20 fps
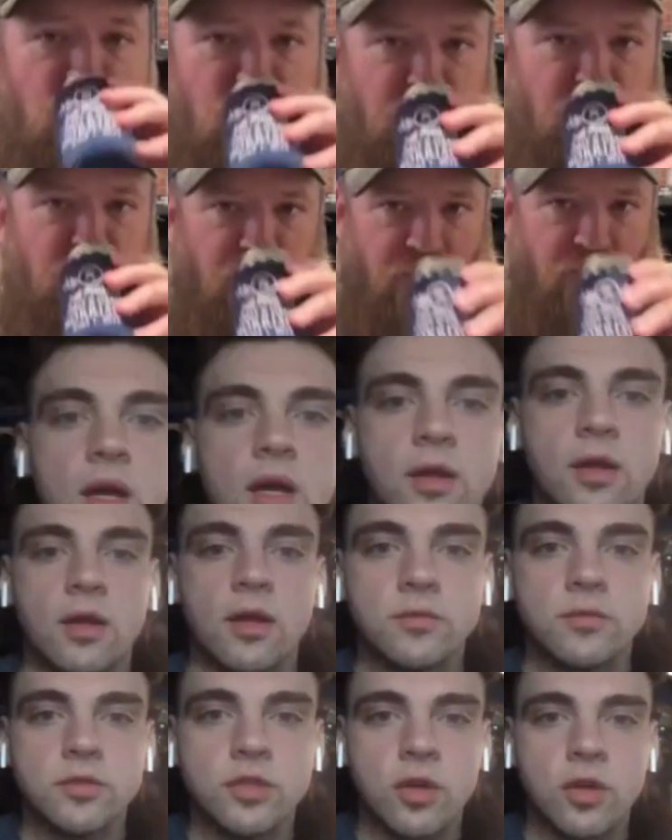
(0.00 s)
So
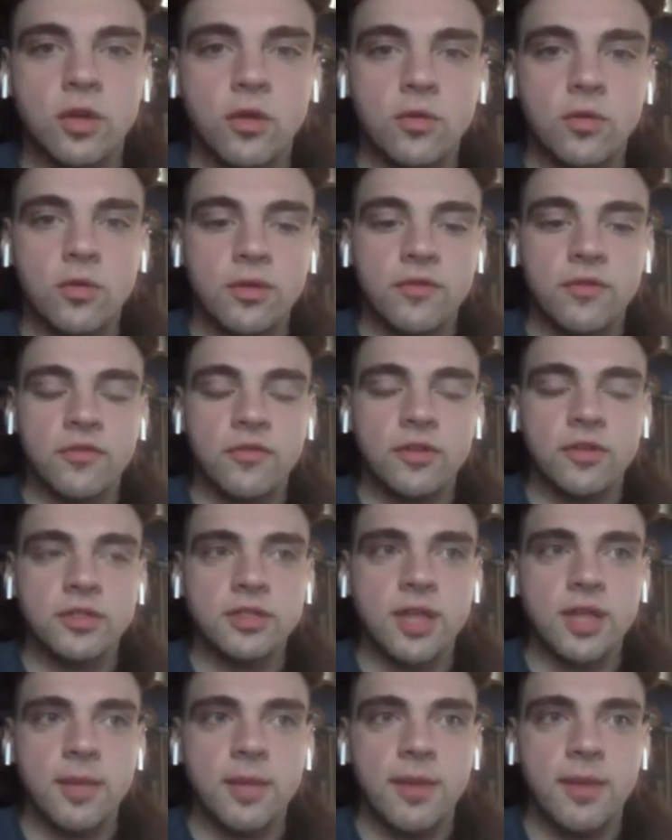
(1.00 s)
the first
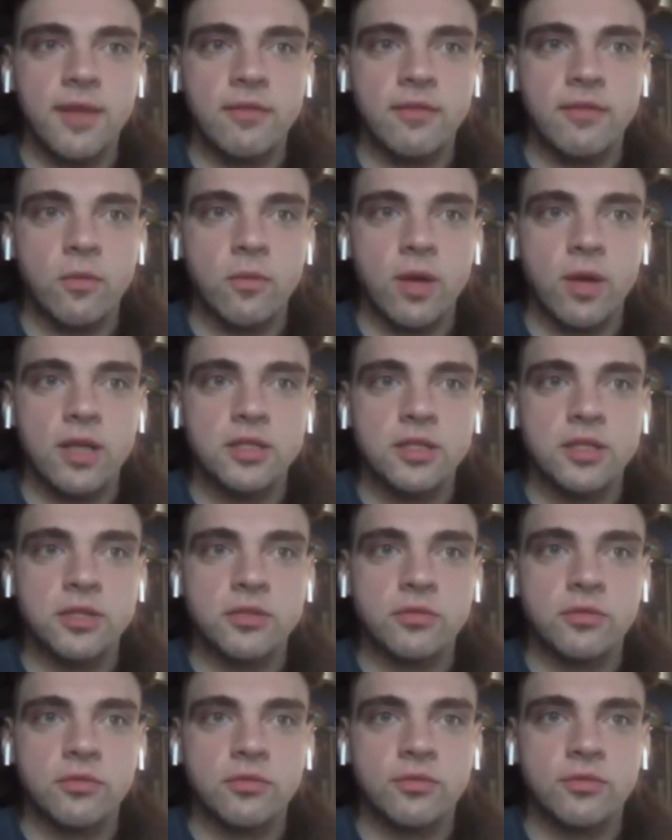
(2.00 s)
time I ever watched
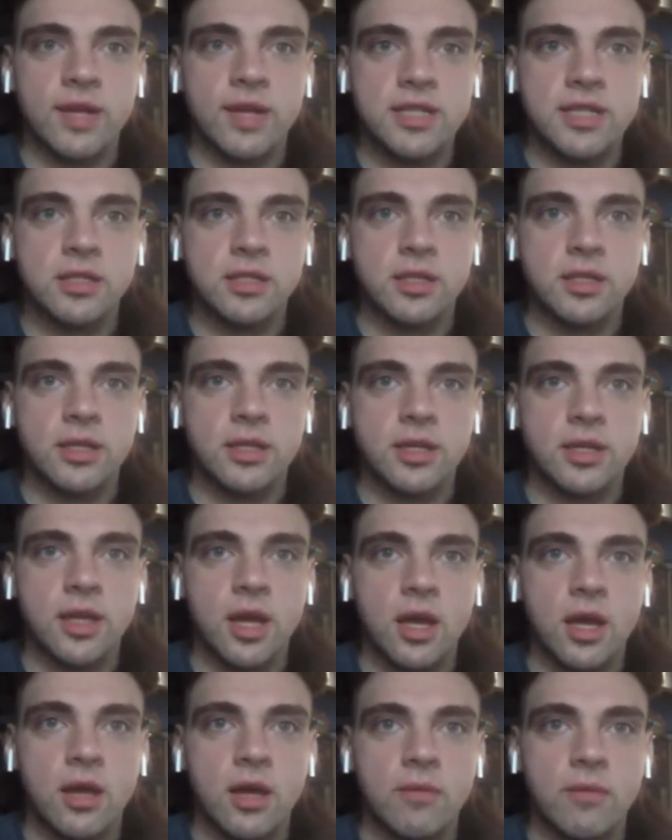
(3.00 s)
wrestling,
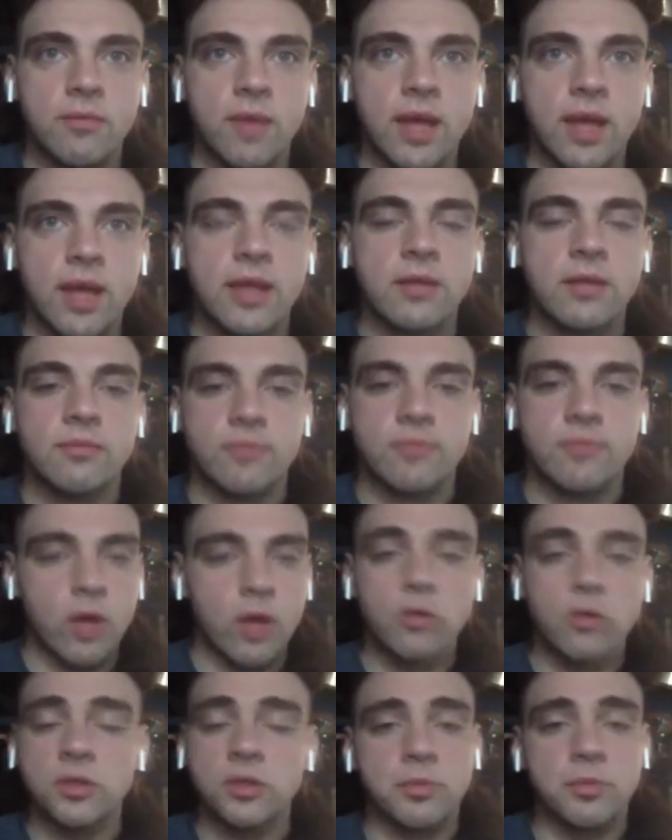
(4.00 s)
my
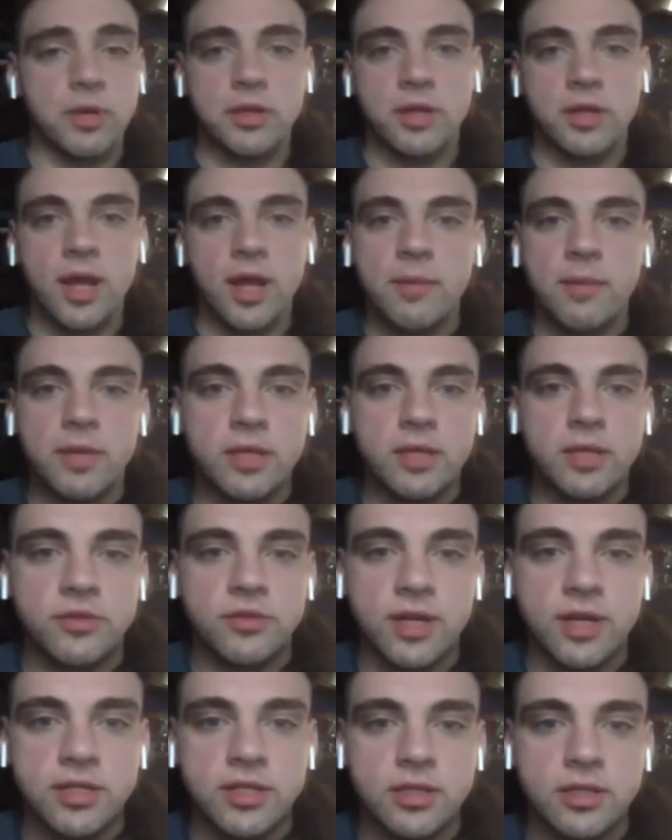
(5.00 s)
older brother got me into
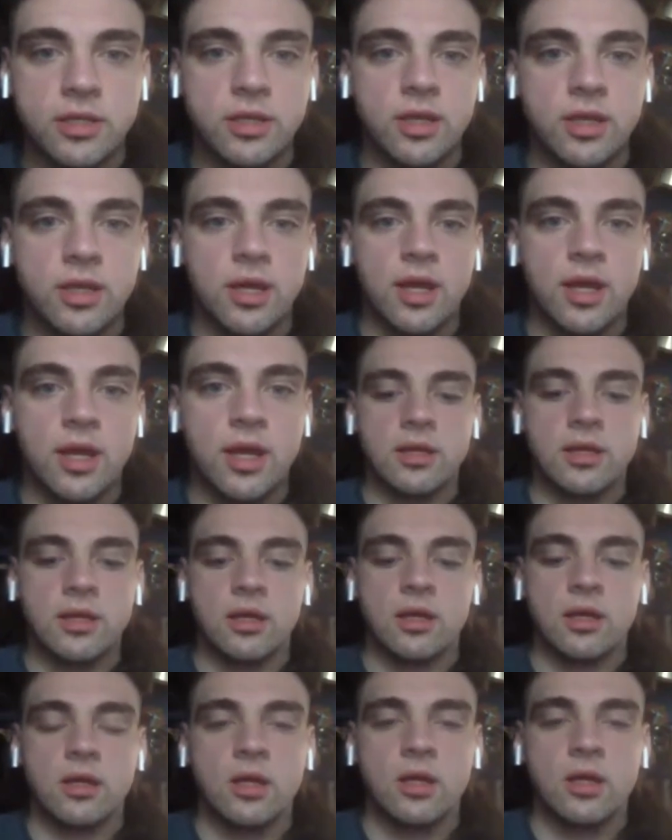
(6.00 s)
wrestling, and
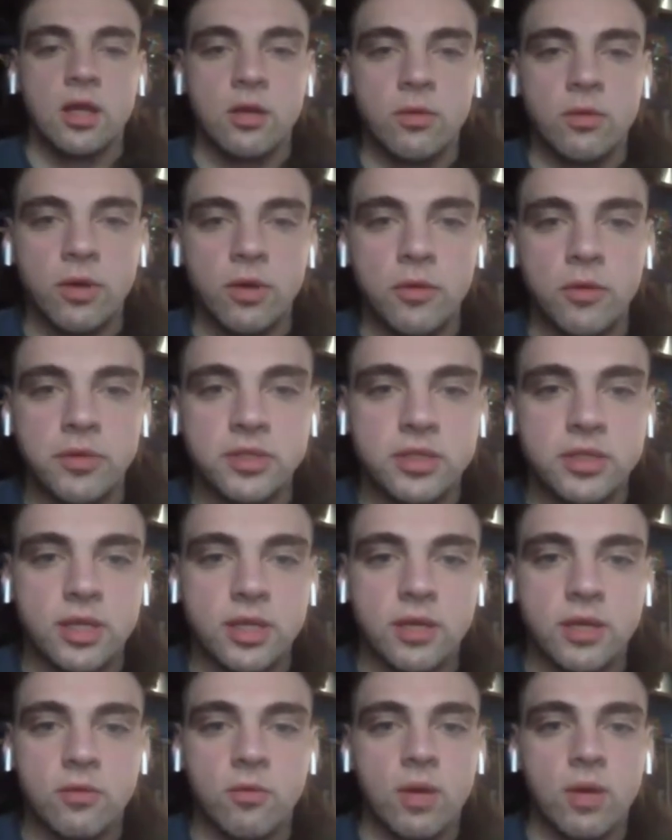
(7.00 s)
we always
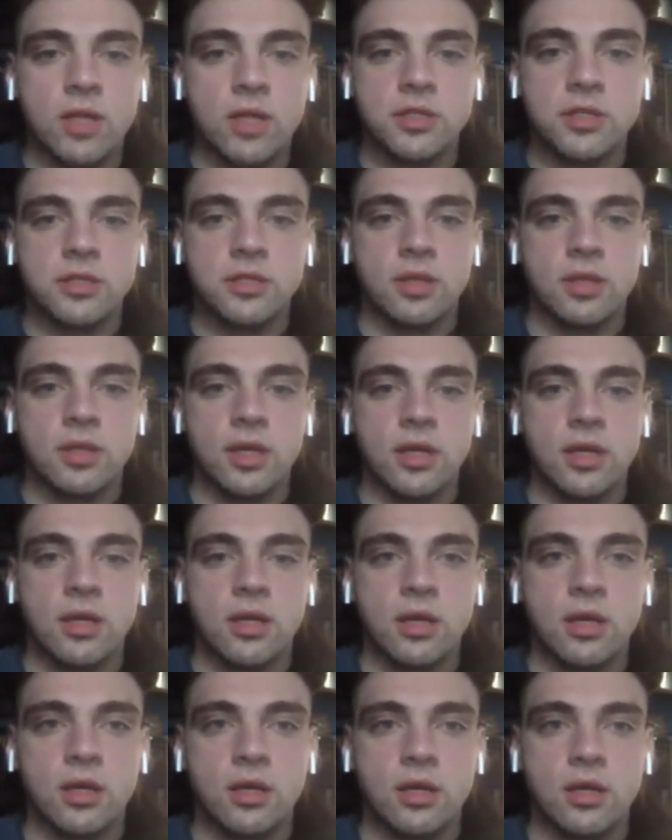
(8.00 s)
watched
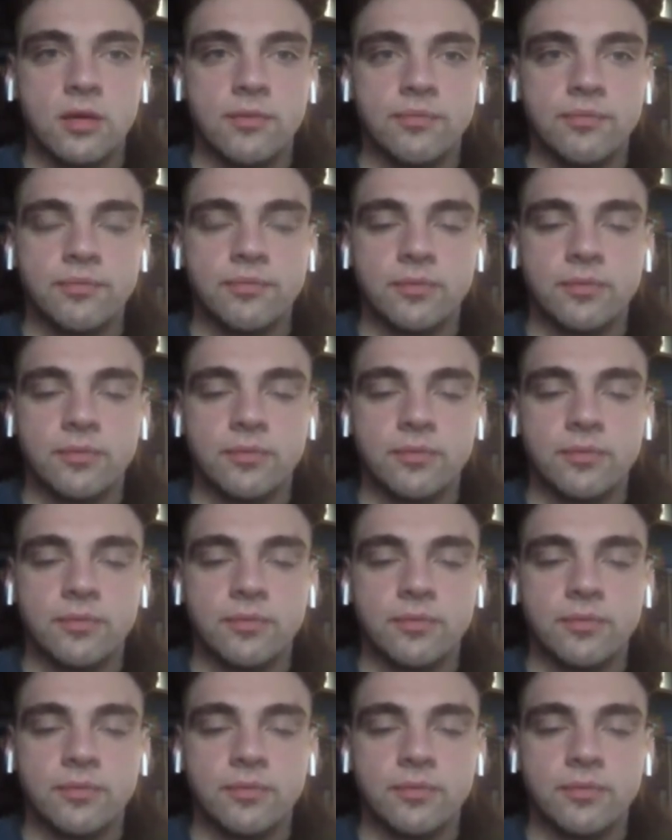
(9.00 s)
SmackDown